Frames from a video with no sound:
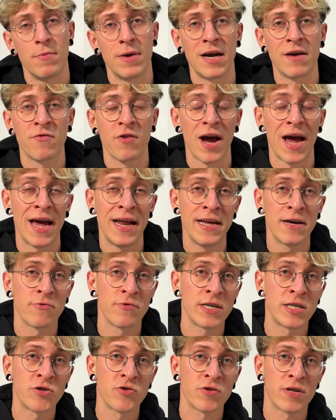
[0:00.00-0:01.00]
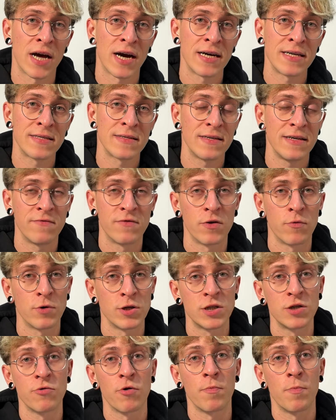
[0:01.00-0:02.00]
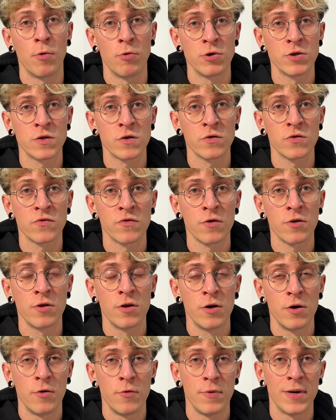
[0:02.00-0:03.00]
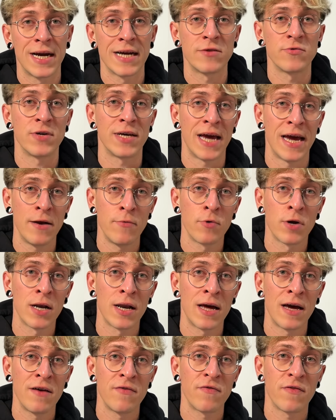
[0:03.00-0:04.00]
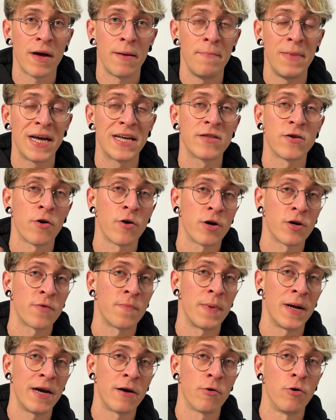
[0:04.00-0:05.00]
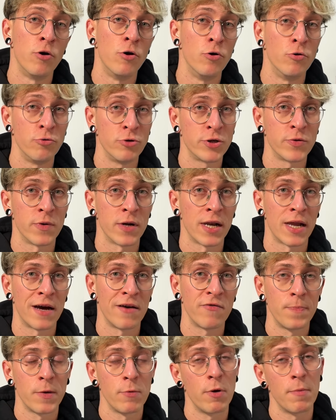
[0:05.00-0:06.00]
Whenever any creature dies, even the ones your opponents control, we get to gain 1 life and make target player lose 1 life.